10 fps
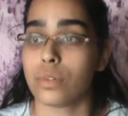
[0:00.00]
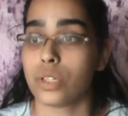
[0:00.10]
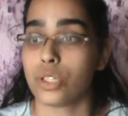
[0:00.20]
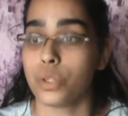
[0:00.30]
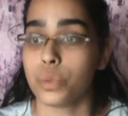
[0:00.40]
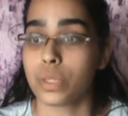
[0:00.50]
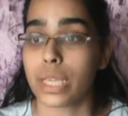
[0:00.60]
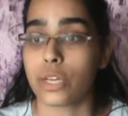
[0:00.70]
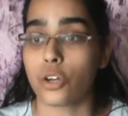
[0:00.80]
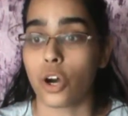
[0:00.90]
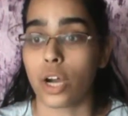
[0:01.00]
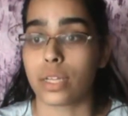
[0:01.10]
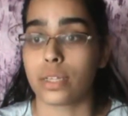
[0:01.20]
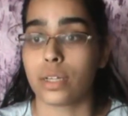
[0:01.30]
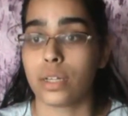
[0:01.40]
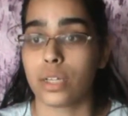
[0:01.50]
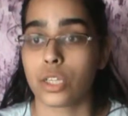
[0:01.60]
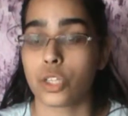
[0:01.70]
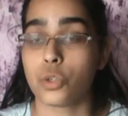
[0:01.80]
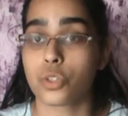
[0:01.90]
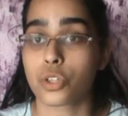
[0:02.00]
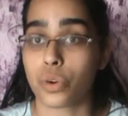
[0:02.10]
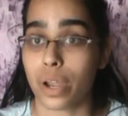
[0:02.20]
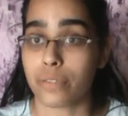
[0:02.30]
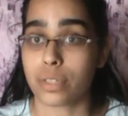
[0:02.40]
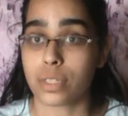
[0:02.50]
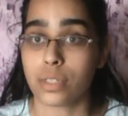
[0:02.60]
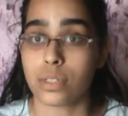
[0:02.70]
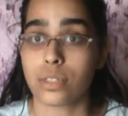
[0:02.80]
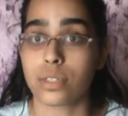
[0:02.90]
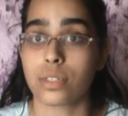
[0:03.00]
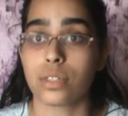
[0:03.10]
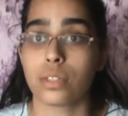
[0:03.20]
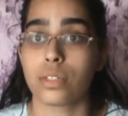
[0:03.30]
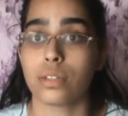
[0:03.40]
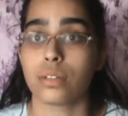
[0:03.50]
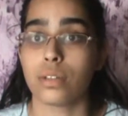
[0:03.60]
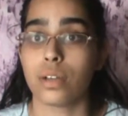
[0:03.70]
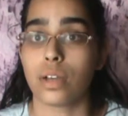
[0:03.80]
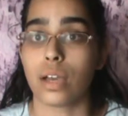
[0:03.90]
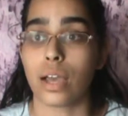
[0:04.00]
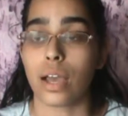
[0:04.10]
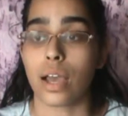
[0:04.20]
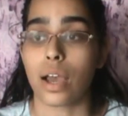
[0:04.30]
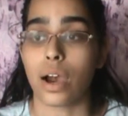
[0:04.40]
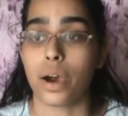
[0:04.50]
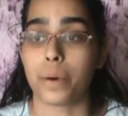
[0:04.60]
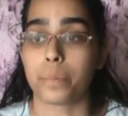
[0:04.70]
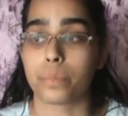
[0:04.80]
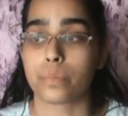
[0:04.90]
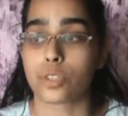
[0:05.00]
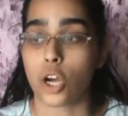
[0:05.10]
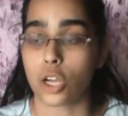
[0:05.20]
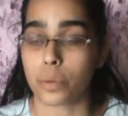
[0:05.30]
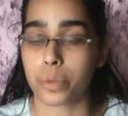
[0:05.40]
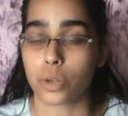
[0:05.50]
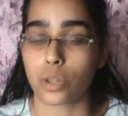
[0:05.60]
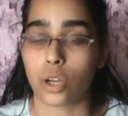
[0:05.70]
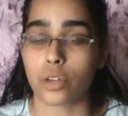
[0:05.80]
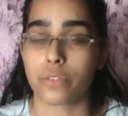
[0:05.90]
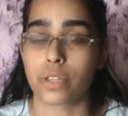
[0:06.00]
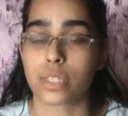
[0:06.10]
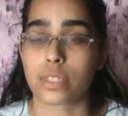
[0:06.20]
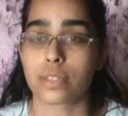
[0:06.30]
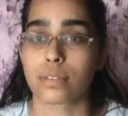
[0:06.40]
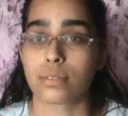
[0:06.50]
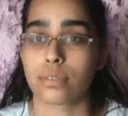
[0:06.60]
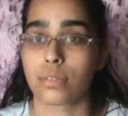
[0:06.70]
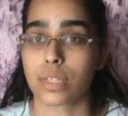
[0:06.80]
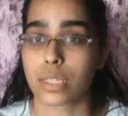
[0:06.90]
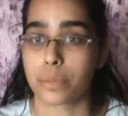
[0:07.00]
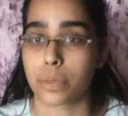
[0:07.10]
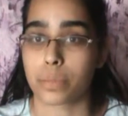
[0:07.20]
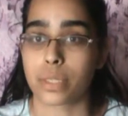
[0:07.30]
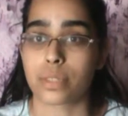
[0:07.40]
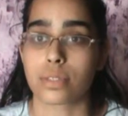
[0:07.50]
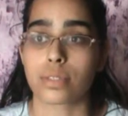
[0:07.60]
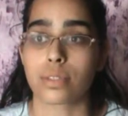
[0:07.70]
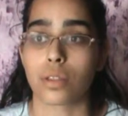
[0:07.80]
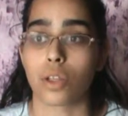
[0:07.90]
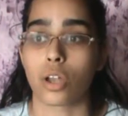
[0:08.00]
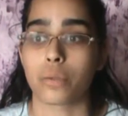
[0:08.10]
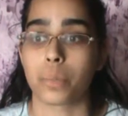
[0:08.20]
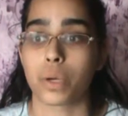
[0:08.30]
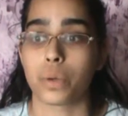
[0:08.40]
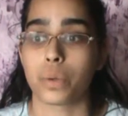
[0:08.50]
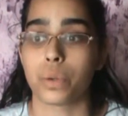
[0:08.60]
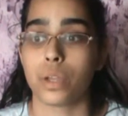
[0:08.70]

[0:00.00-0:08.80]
Newton later on used gravity to talk about a lot of his experiments, a lot about